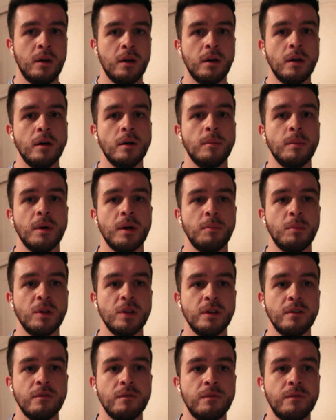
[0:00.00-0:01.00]
I
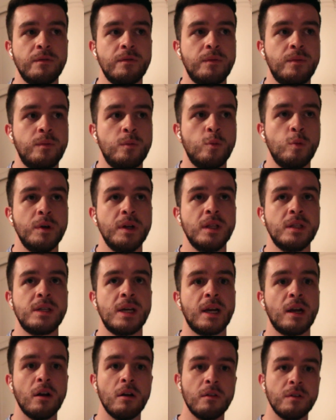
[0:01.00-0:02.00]
believe we
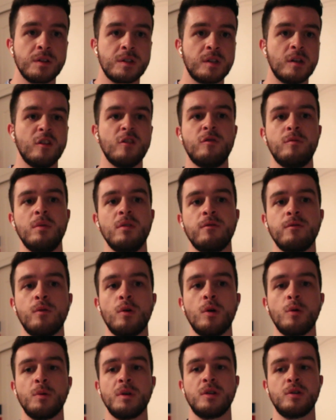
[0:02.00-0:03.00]
take care of the self
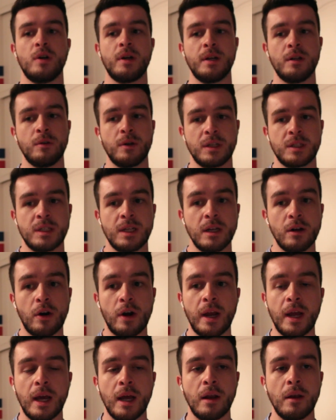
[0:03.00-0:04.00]
before we try to extend our
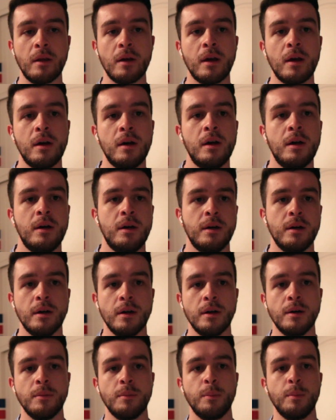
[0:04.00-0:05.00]
hand.
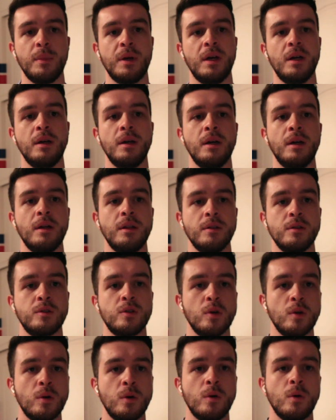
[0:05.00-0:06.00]
And
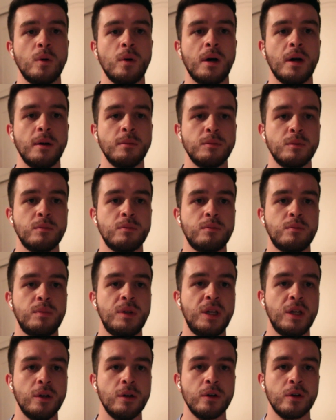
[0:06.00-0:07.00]
so I'm
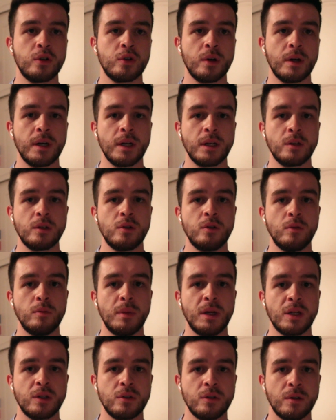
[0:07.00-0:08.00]
here trying to
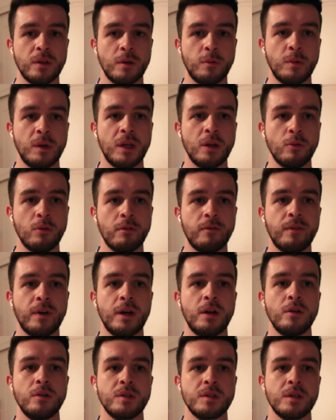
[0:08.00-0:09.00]
make sure that we can
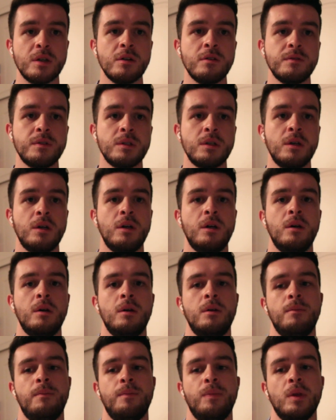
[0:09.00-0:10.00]
refine ourselves,
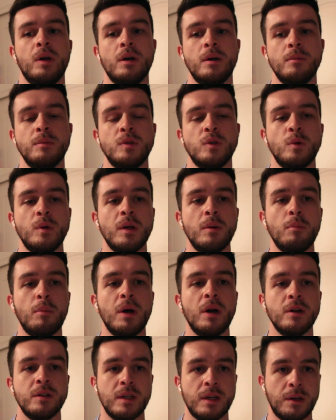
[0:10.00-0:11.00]
so we can
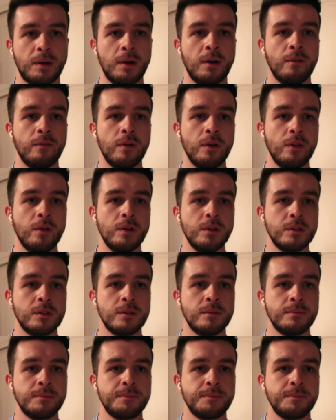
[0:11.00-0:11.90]
better take care of others.